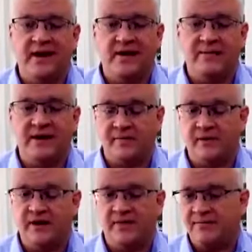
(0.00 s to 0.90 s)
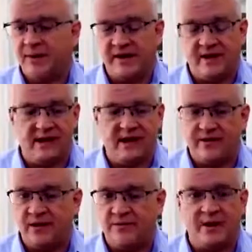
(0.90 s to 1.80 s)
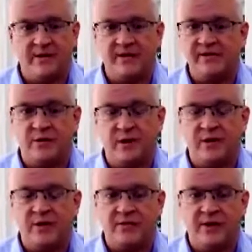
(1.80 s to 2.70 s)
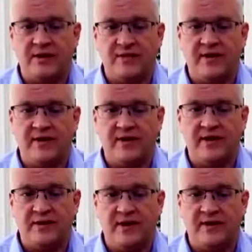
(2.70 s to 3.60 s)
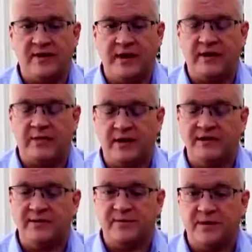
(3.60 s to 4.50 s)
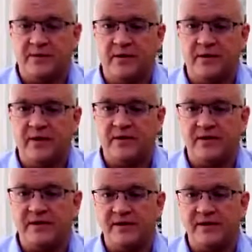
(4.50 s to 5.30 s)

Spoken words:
because we see a lot of good partners we want to go work with, and frankly want to expand our relationship with our current partners